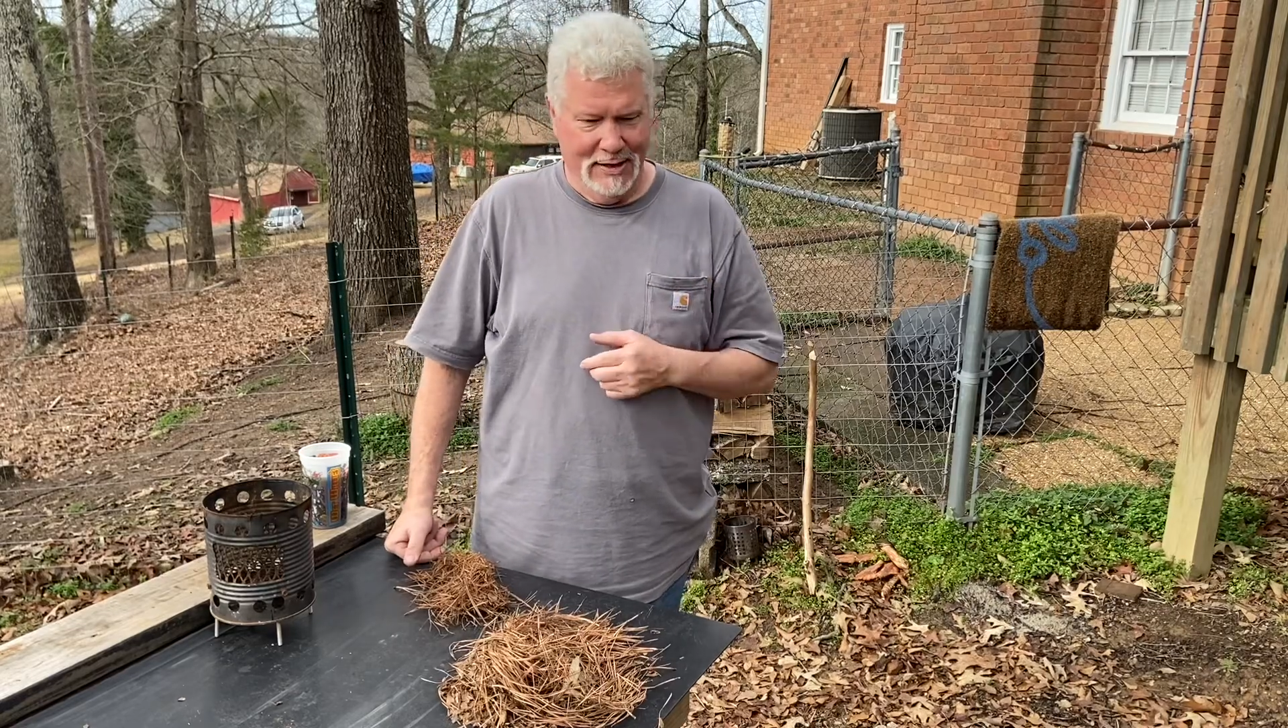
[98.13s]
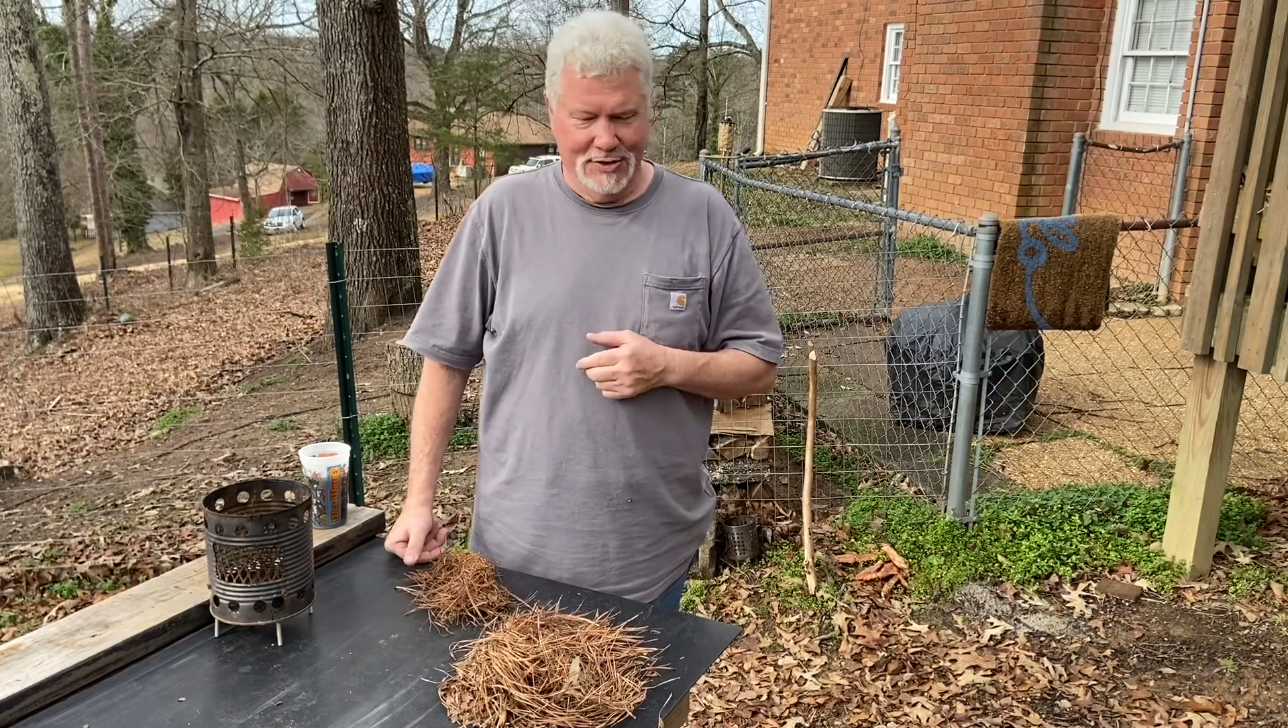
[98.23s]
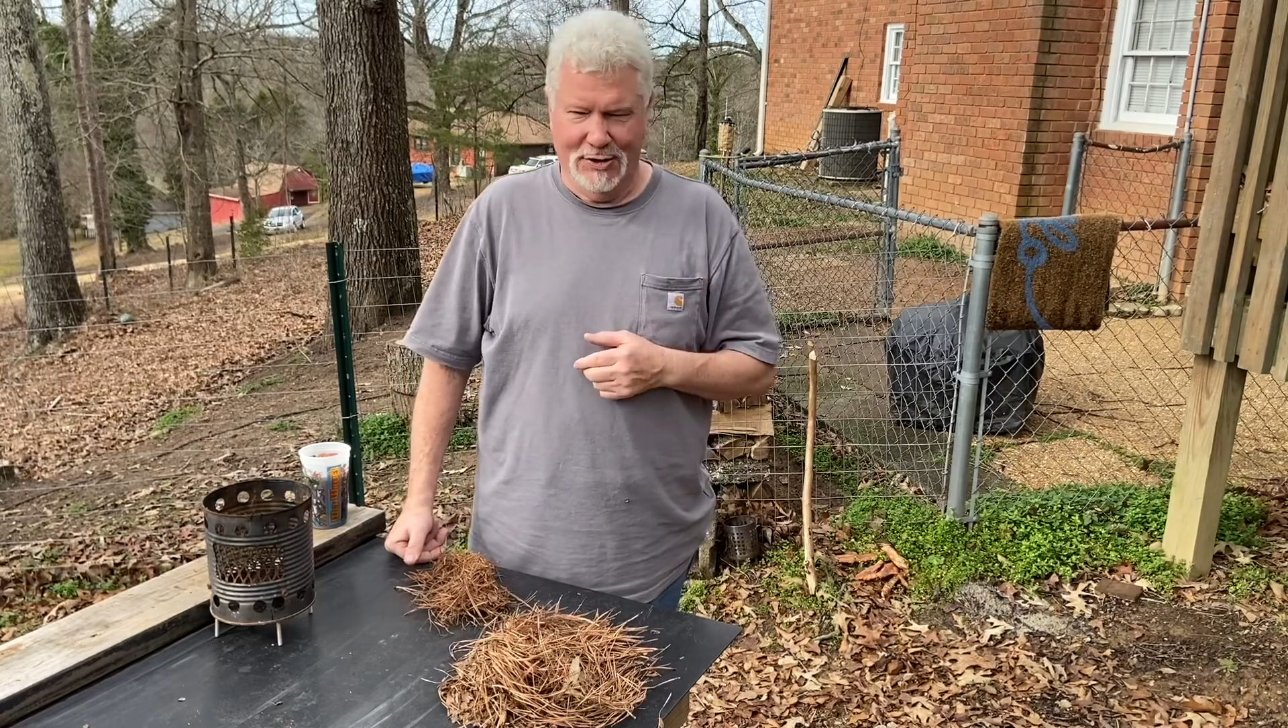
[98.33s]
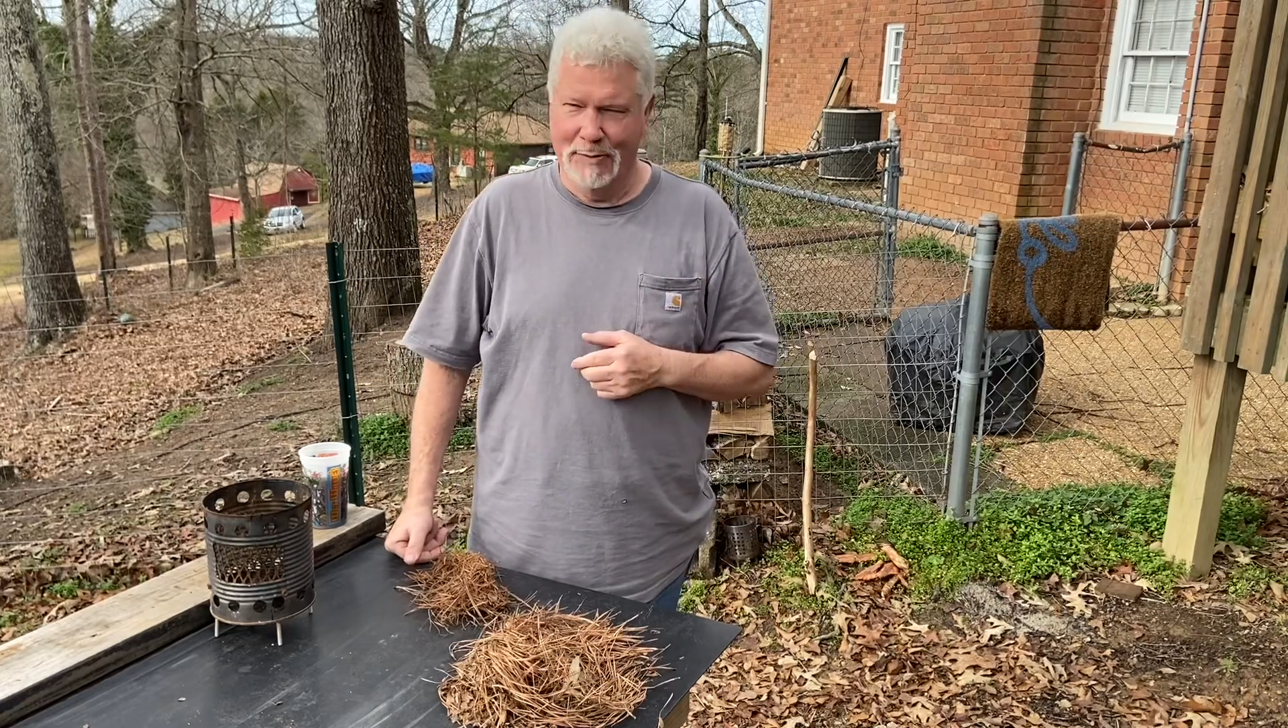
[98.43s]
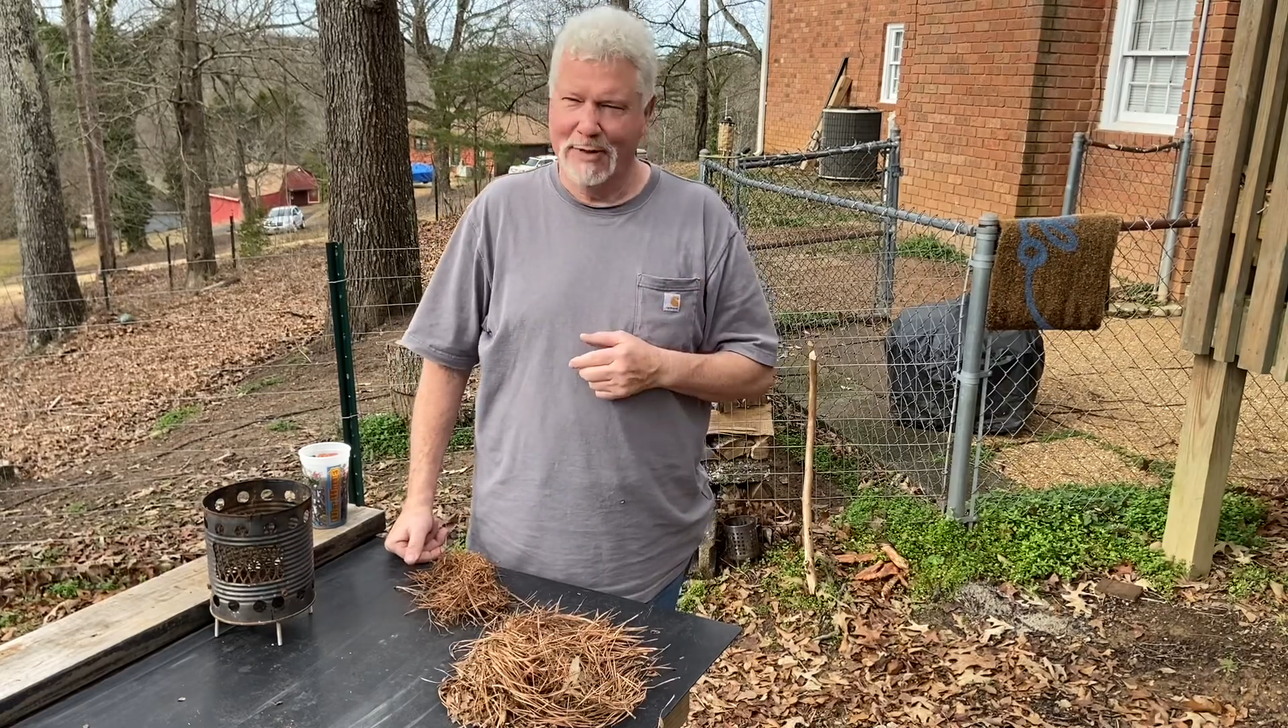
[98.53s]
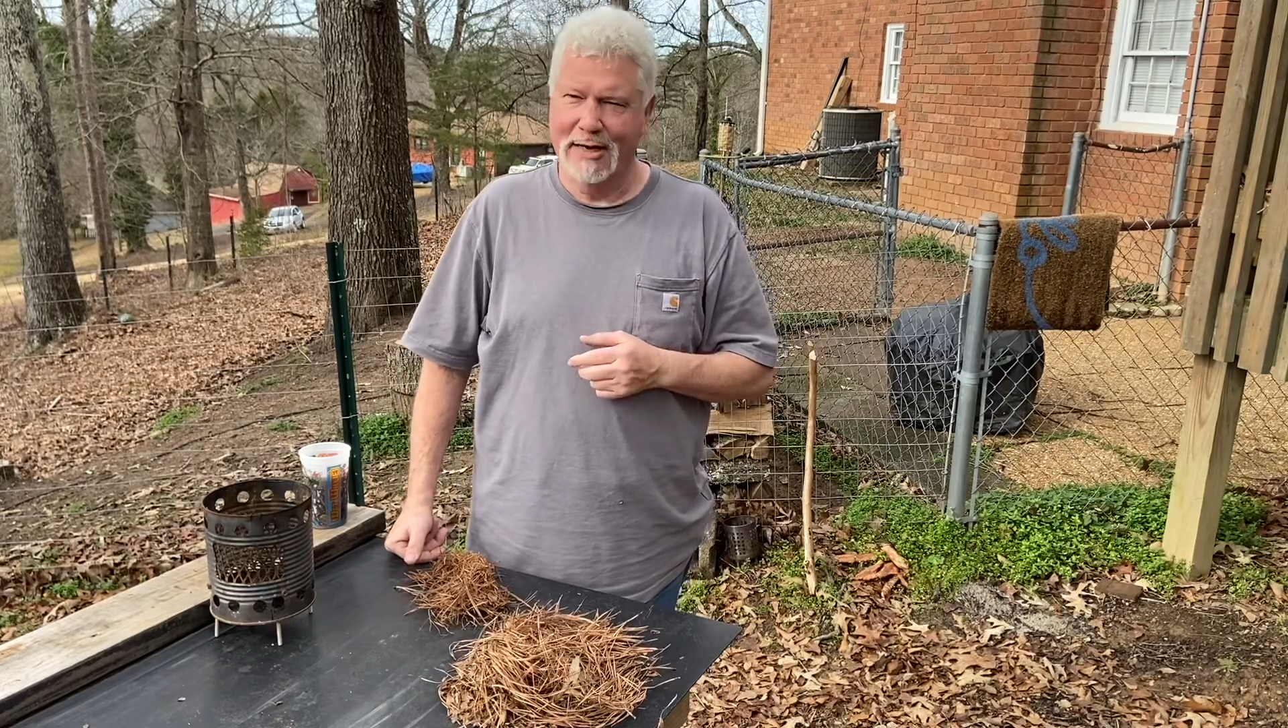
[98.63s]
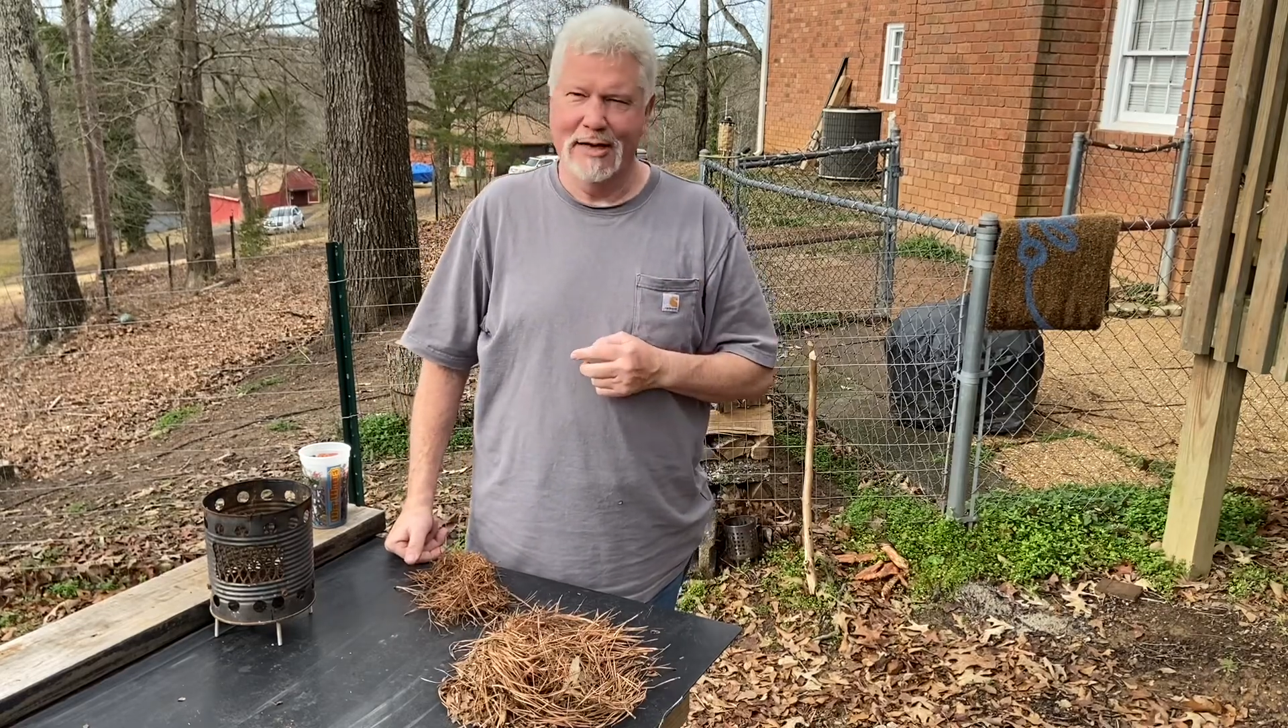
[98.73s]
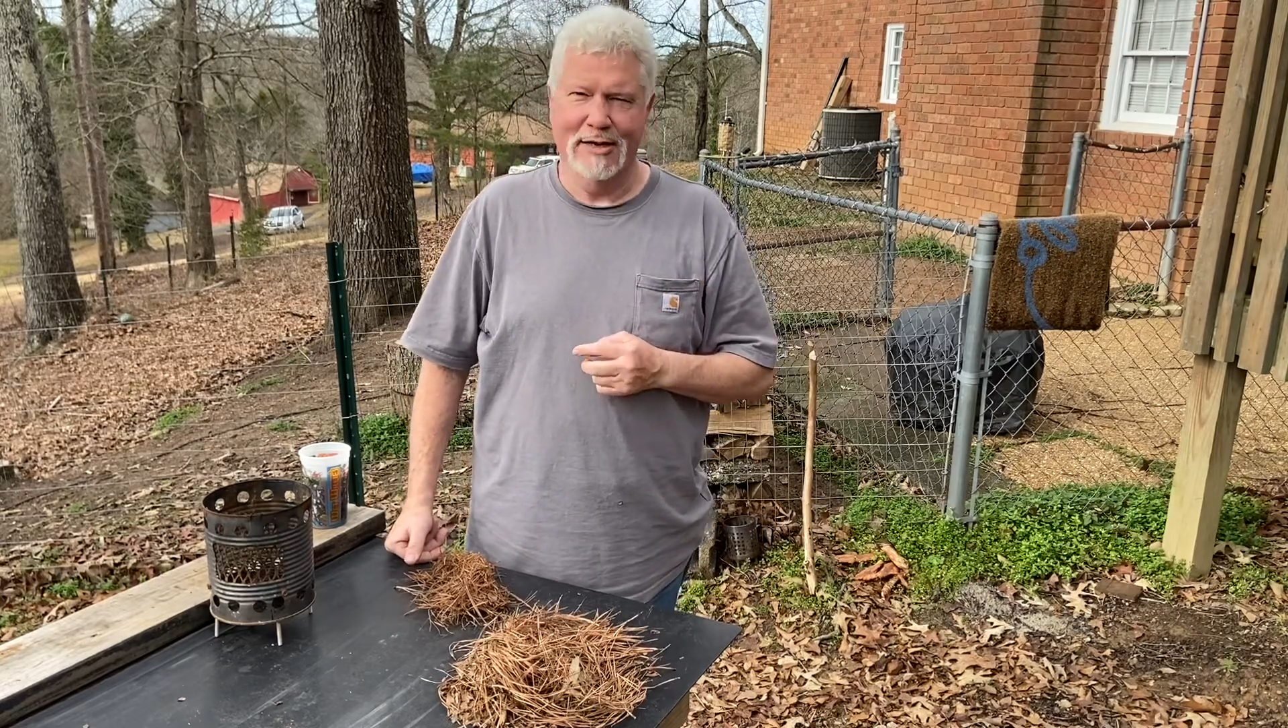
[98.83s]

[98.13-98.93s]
So I went in there